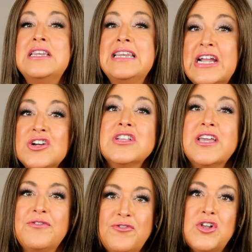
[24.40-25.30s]

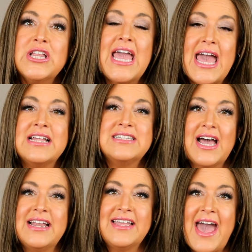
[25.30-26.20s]
nearly fully
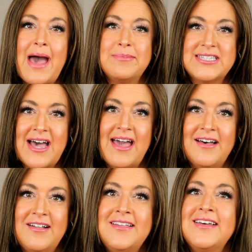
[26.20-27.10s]
hand-tied cap
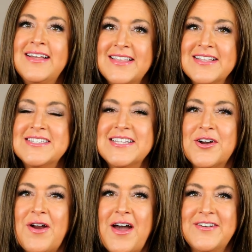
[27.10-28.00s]
style, then
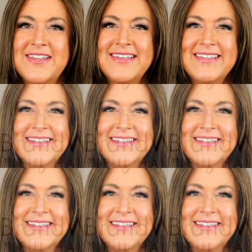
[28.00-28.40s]
stick around.